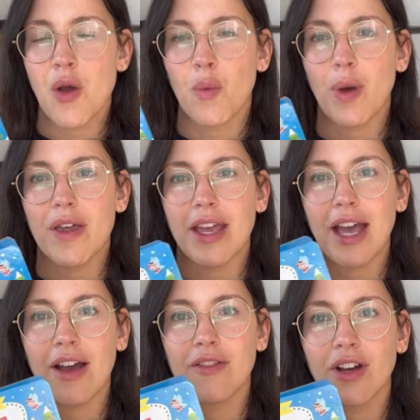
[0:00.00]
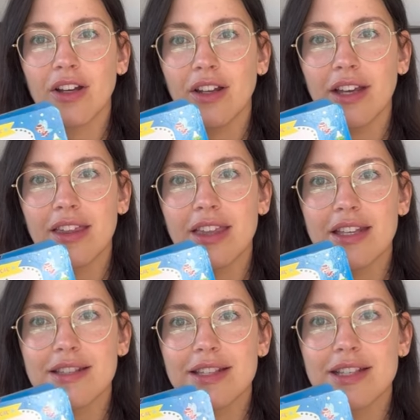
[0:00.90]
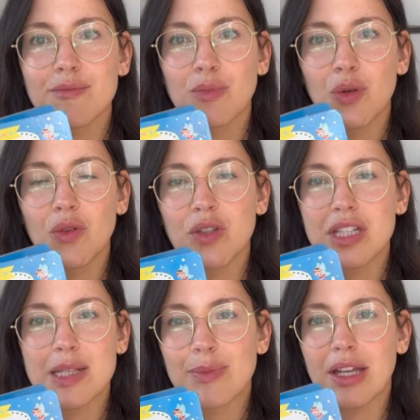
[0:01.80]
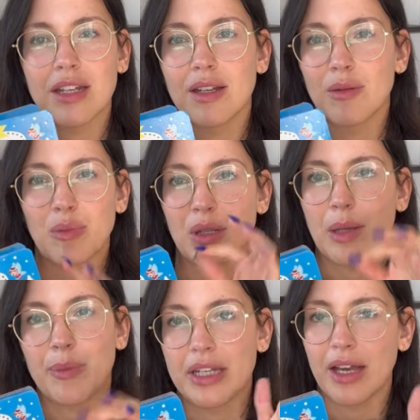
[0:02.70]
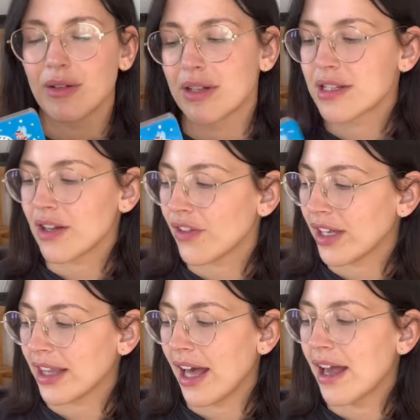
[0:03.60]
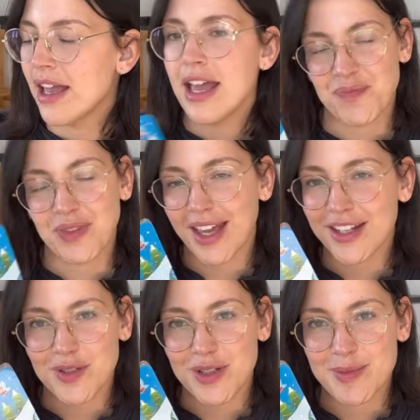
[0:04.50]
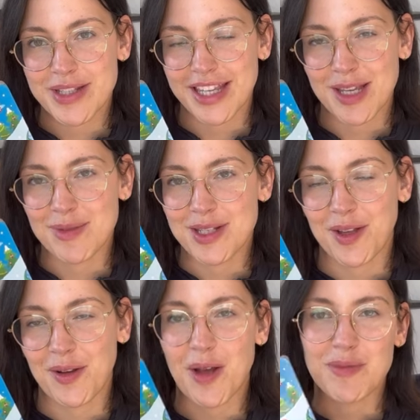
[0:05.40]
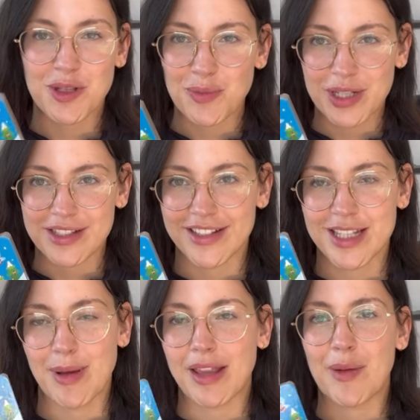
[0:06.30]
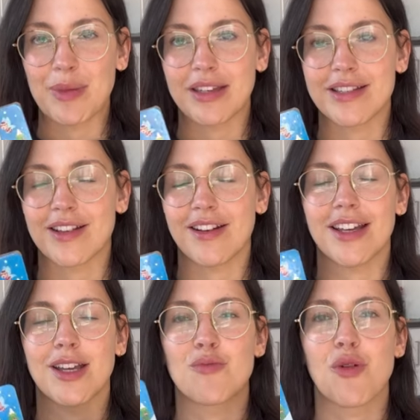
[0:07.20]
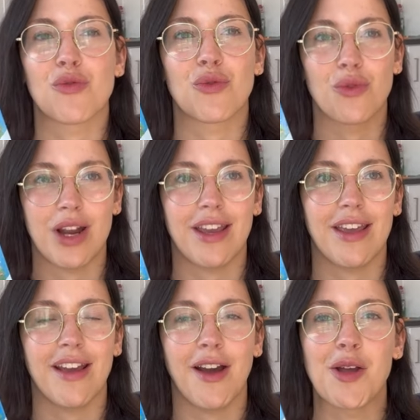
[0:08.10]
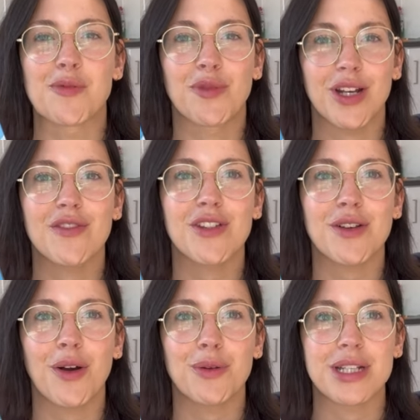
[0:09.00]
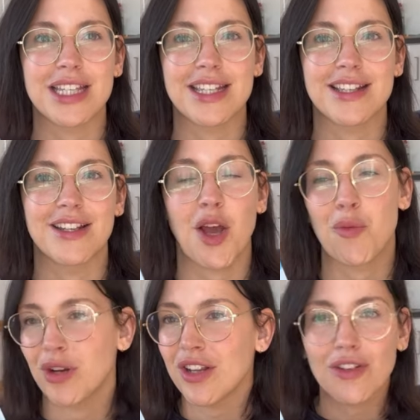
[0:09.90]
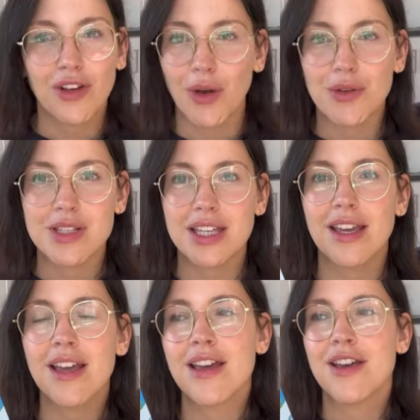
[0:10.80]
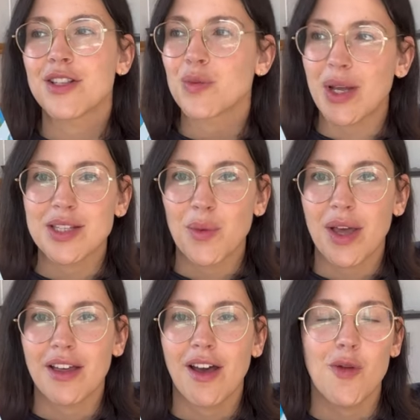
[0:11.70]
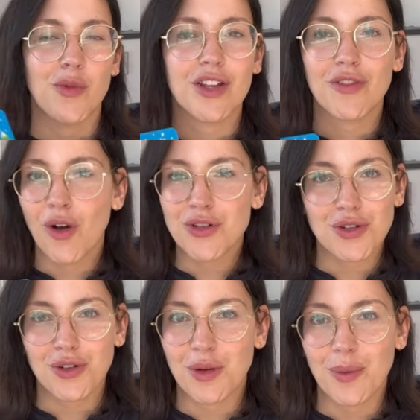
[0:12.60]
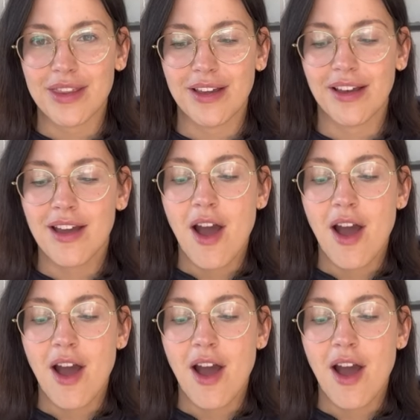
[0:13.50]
where they have kind of like things that move and spin and pull up and down and stuff like that. And it's Christmas themed, so I'm super excited about that because I am ready. I am ready for the colder season. I'm ready for cozy sweater weather. I'm ready for hot chocolate weather.